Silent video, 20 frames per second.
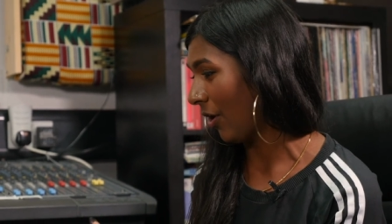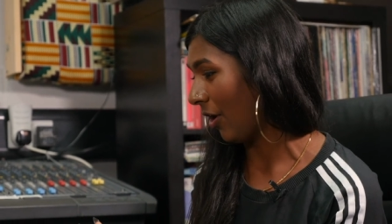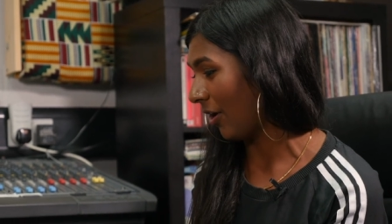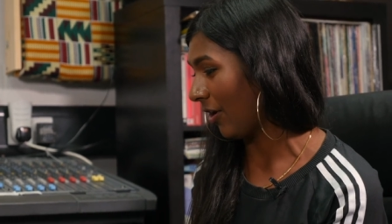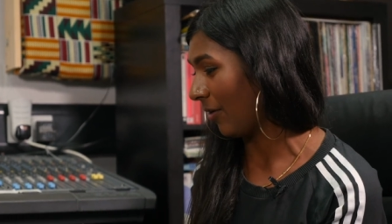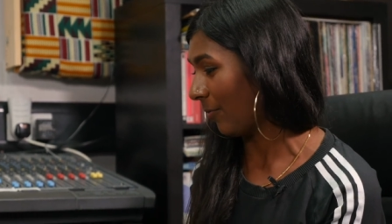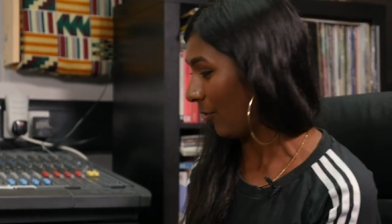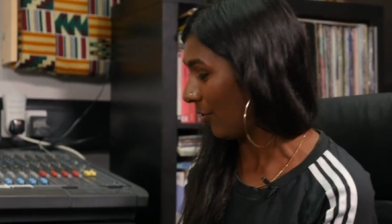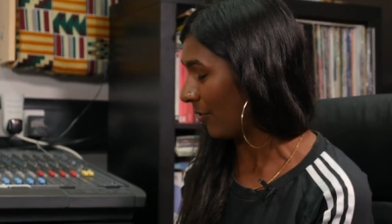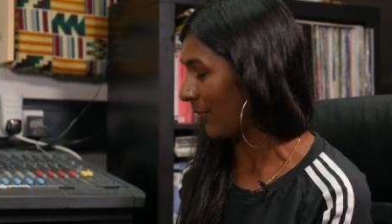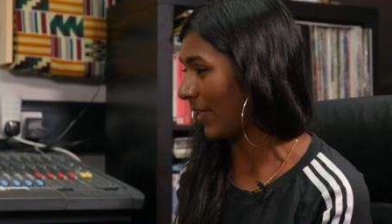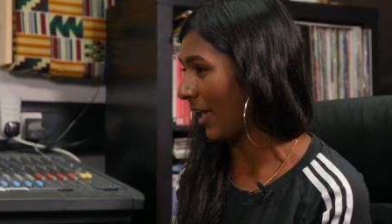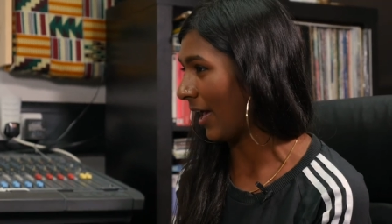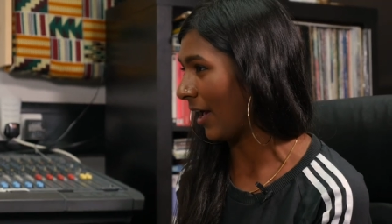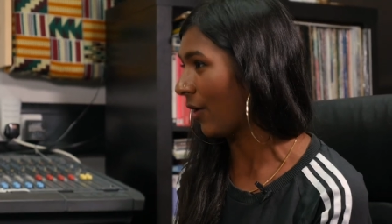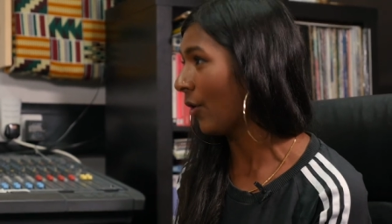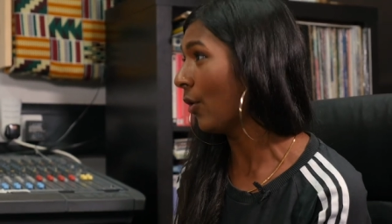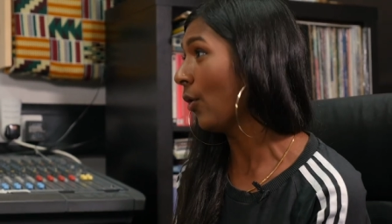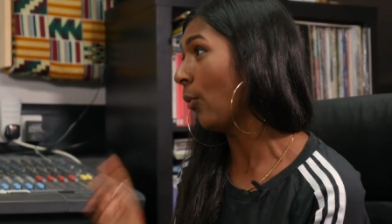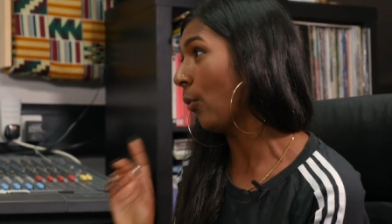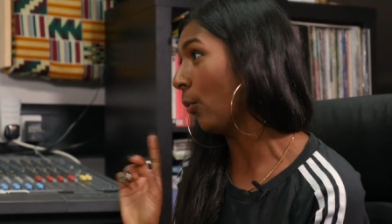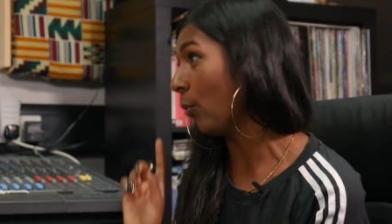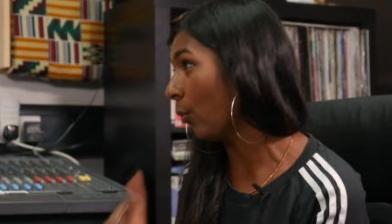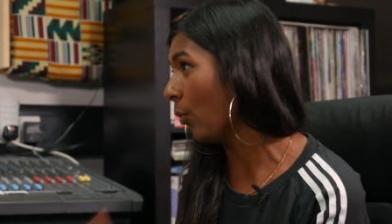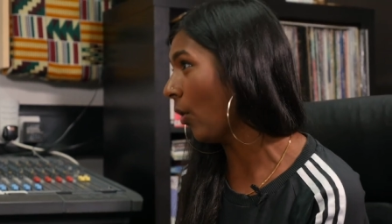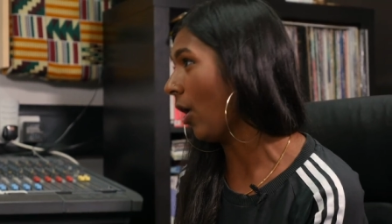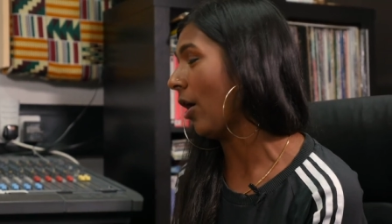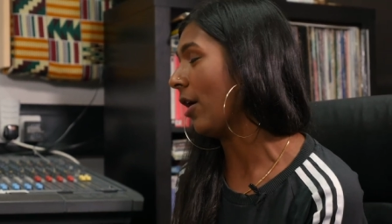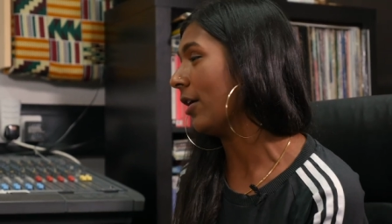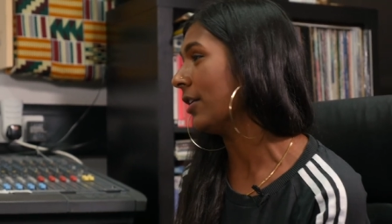um, on that.
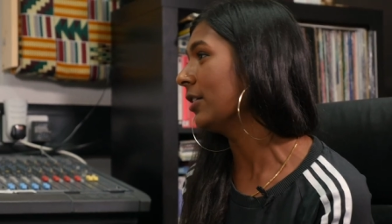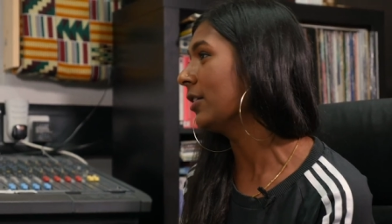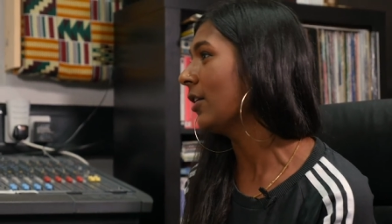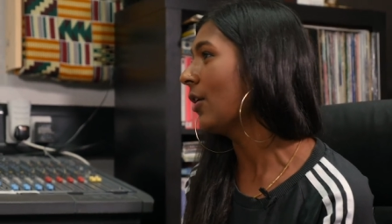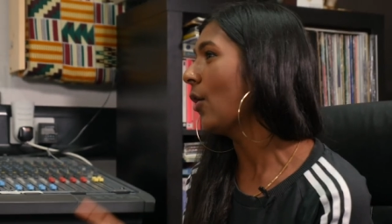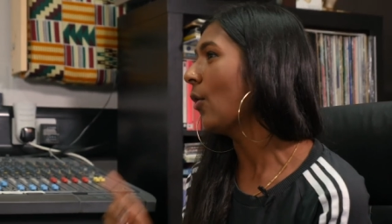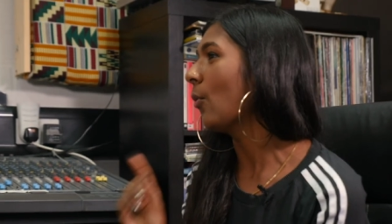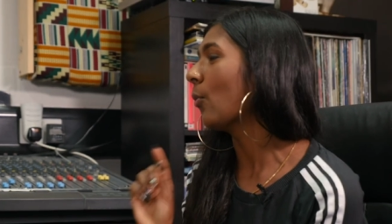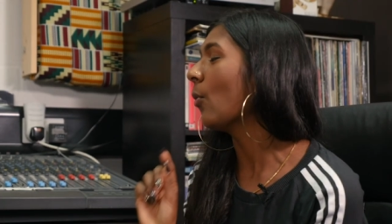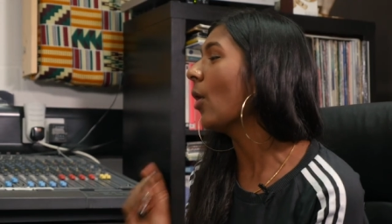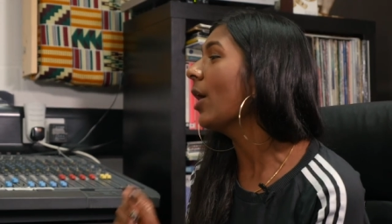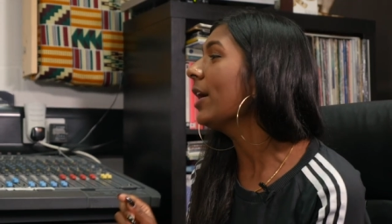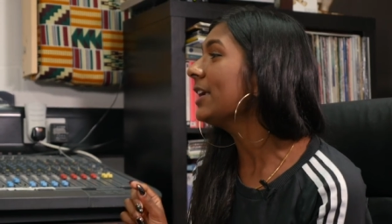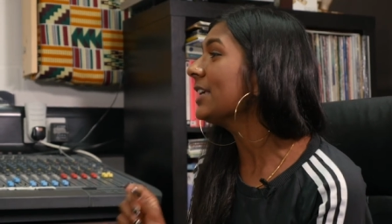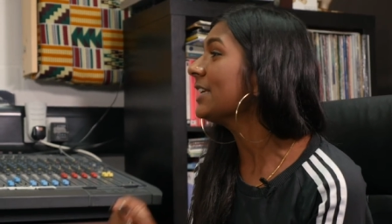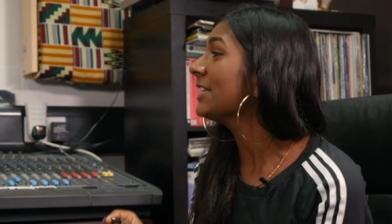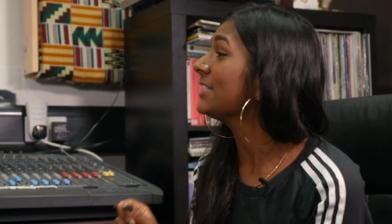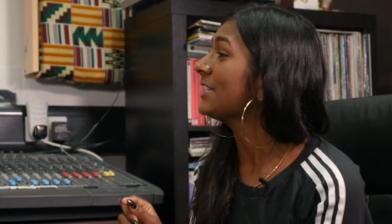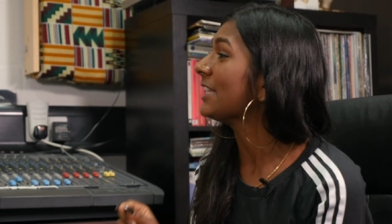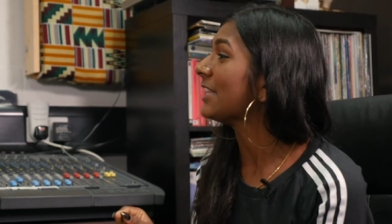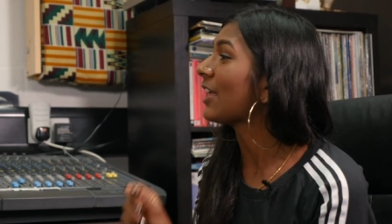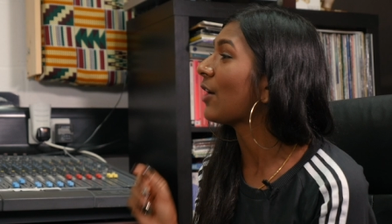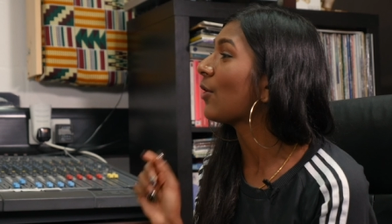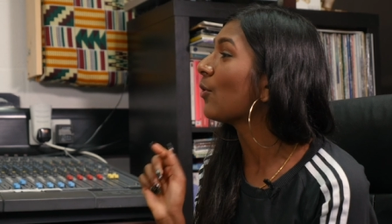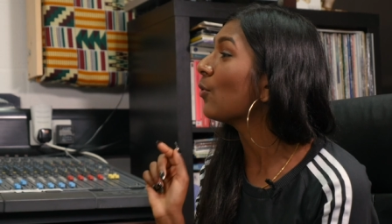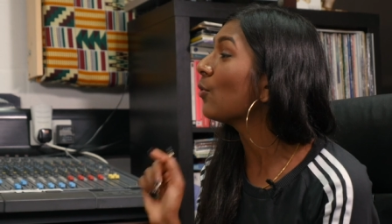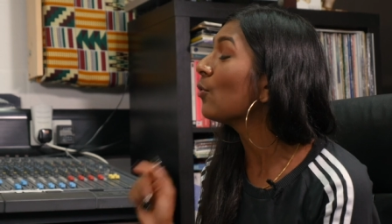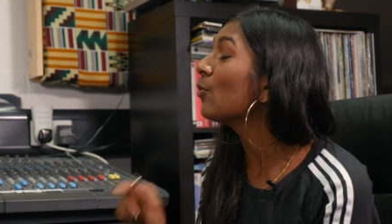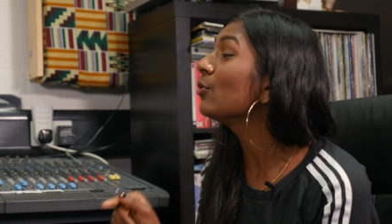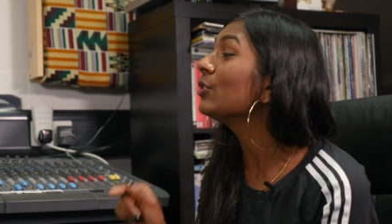One, why is it that
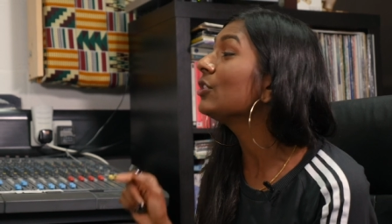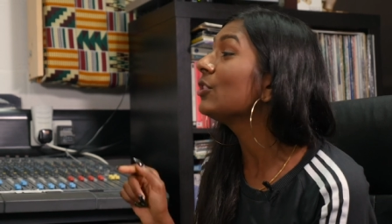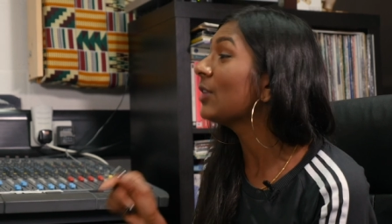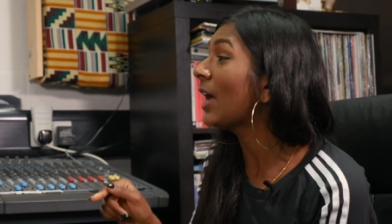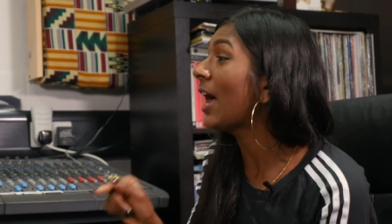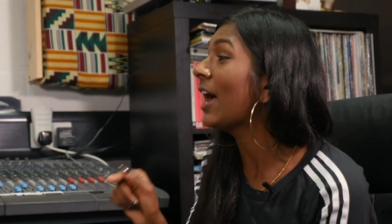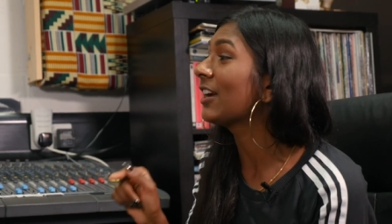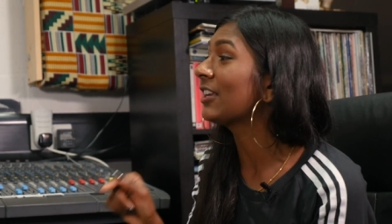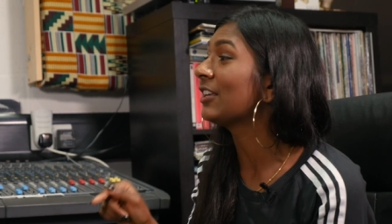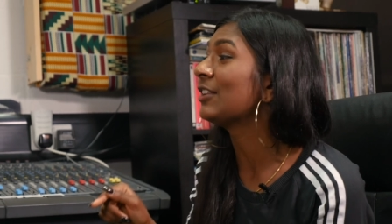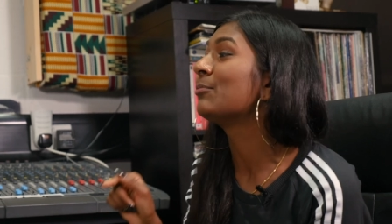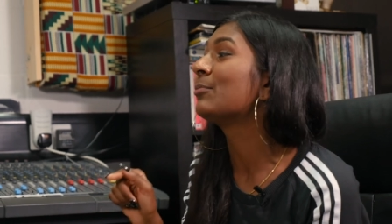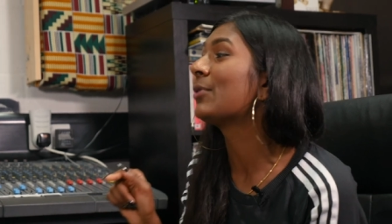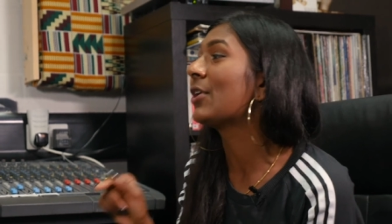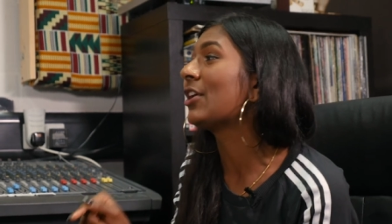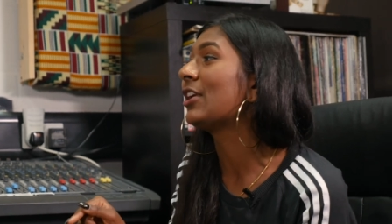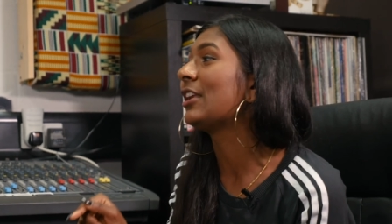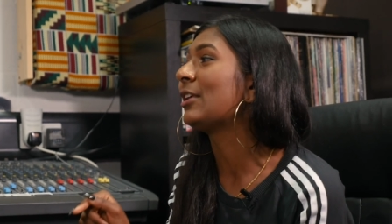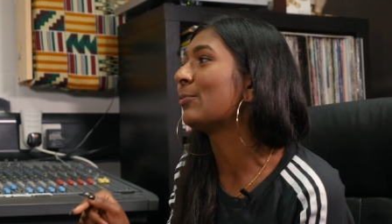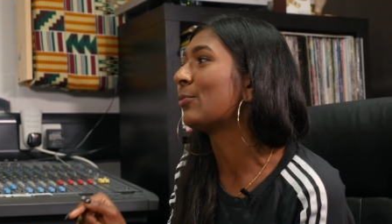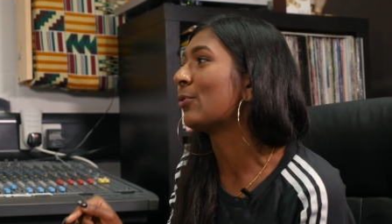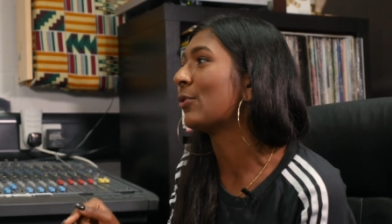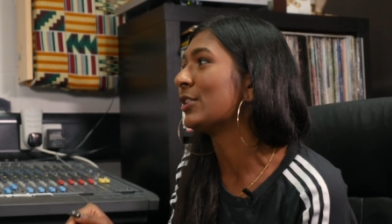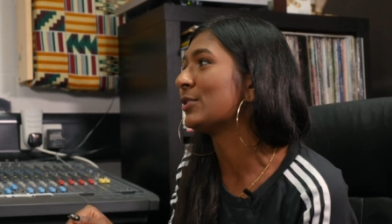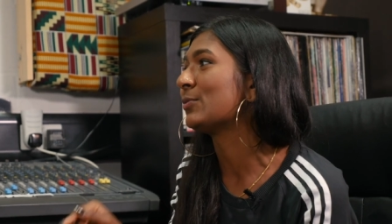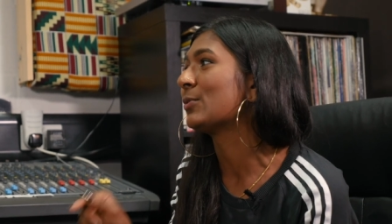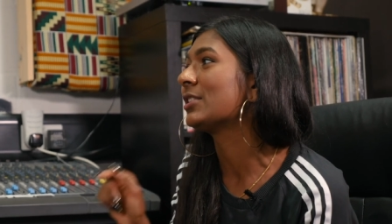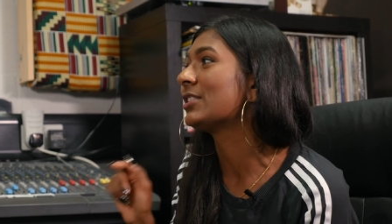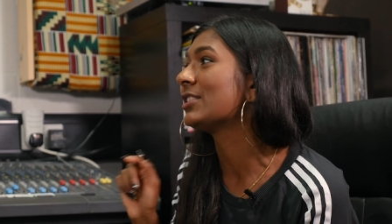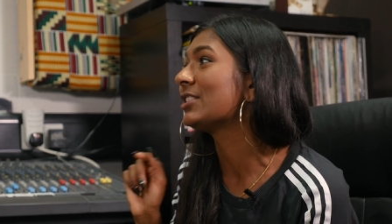all you Acland Burghley
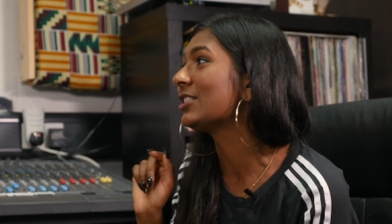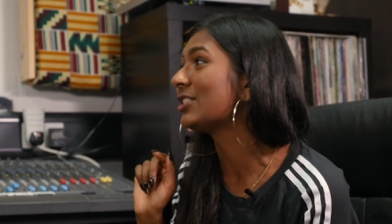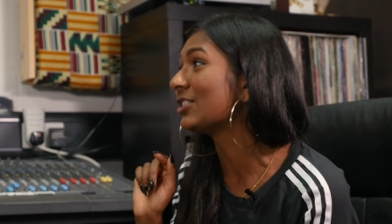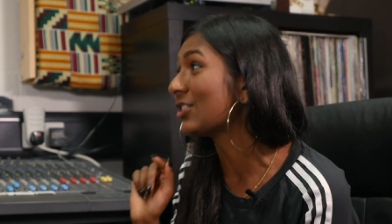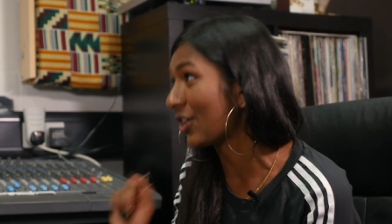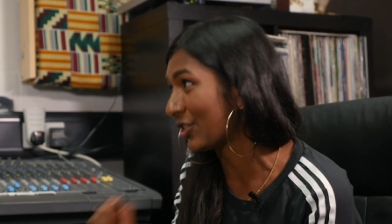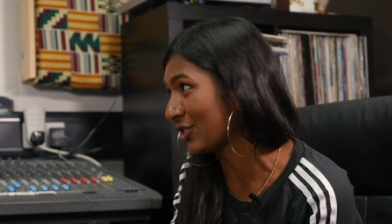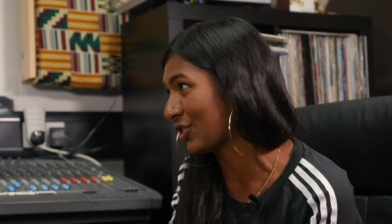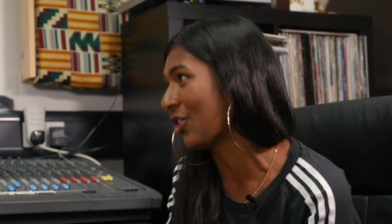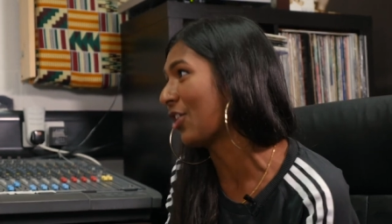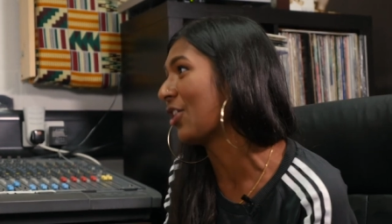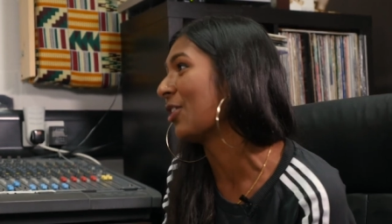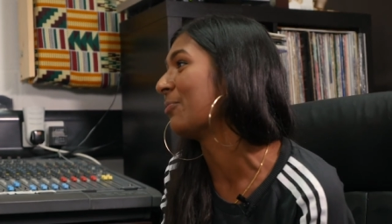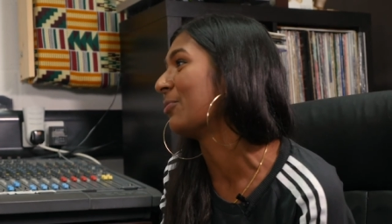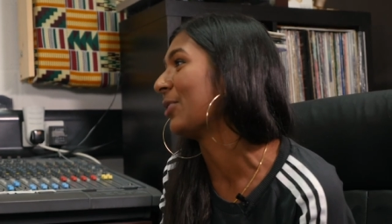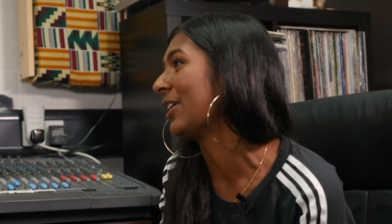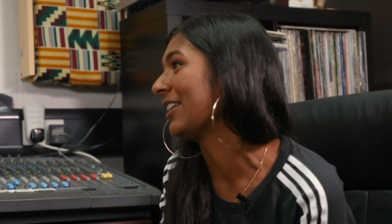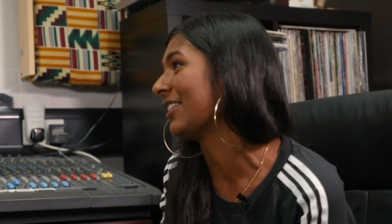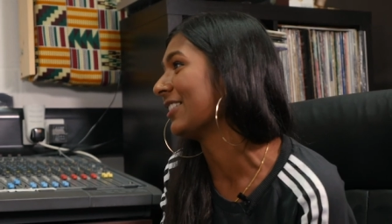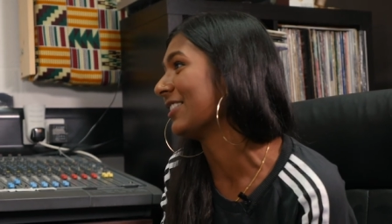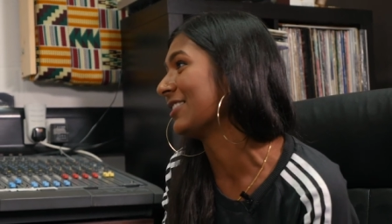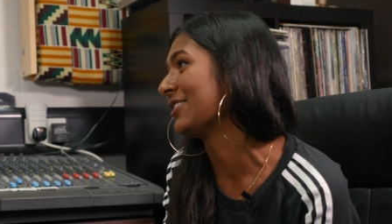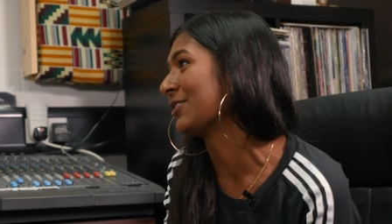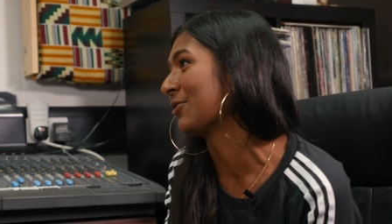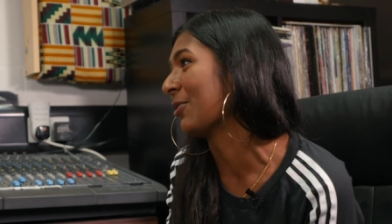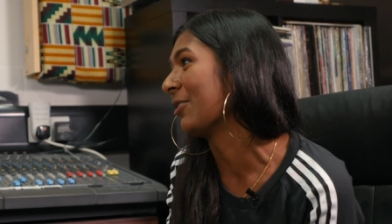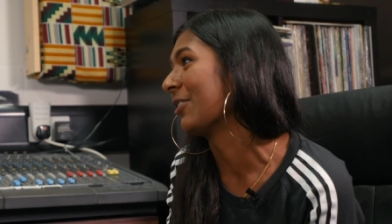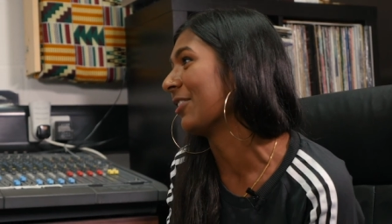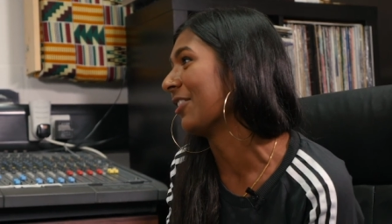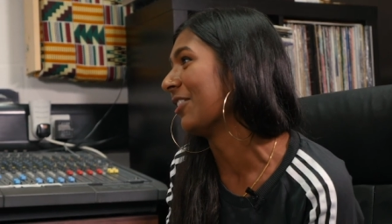boys were such heartbreakers
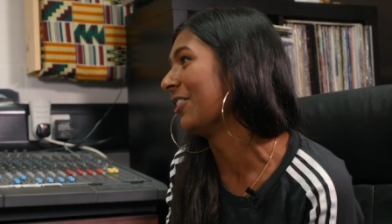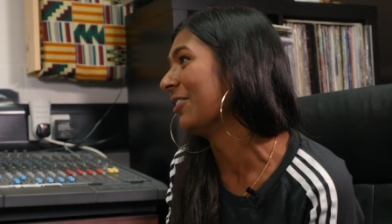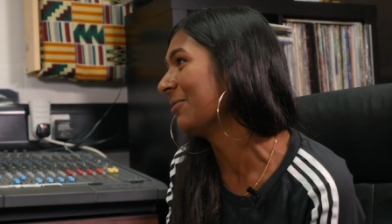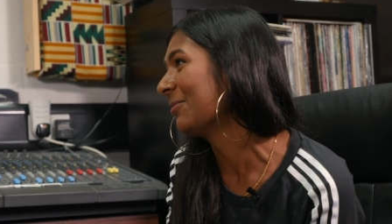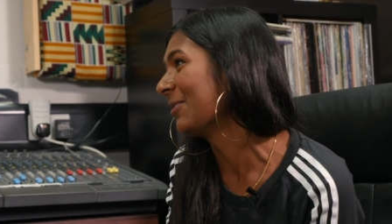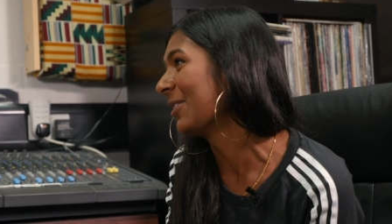growing up?